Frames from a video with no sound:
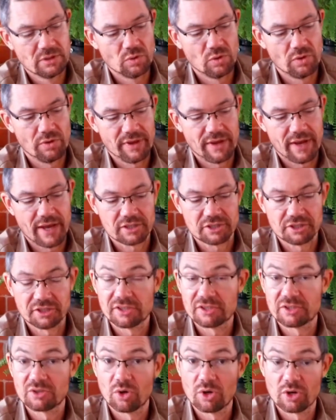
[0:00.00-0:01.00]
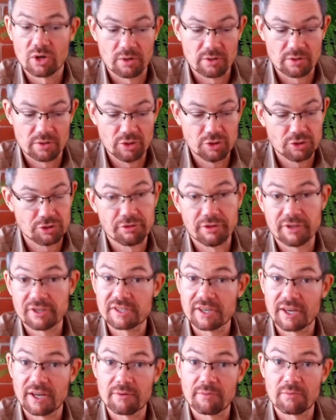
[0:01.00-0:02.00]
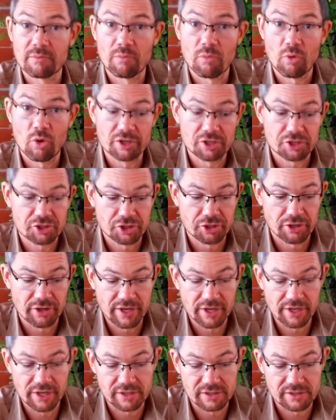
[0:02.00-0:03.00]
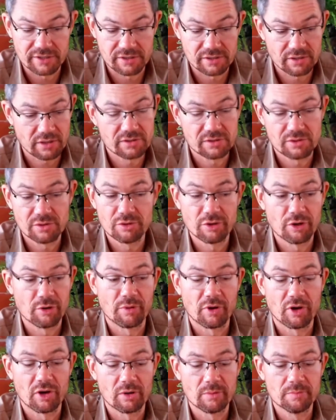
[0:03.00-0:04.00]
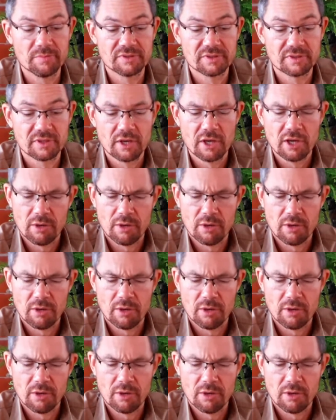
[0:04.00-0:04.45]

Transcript: will then actually store nutrients and moisture in its pseudobulbs,